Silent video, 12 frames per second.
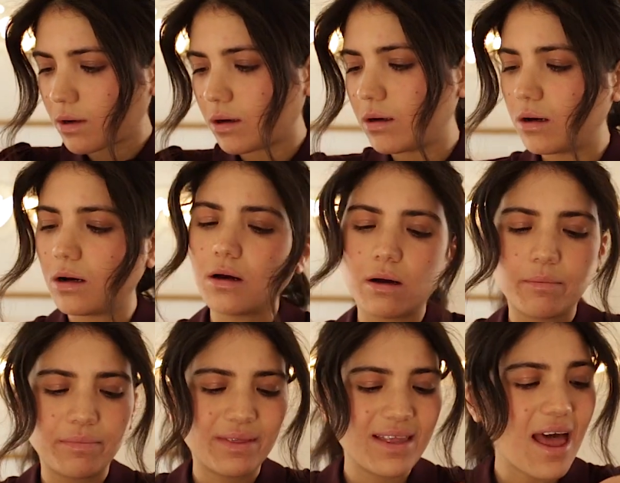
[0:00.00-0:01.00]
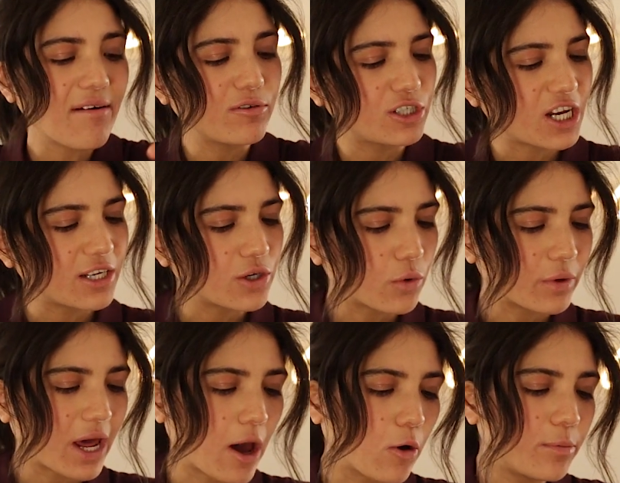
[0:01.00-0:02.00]
Oh, I'm never gentle
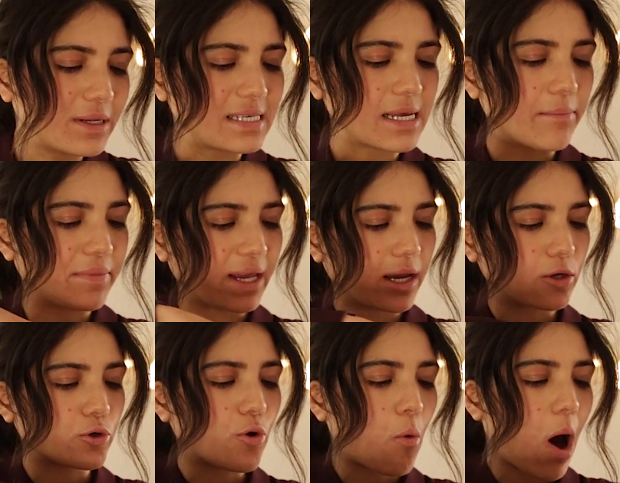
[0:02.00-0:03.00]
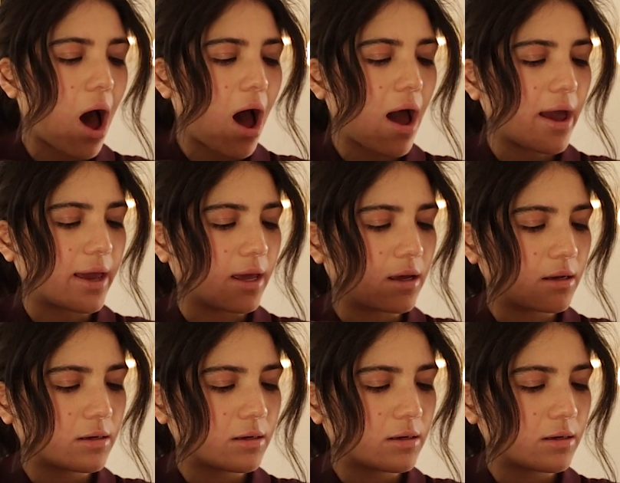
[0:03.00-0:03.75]
when I open something, I don't know why.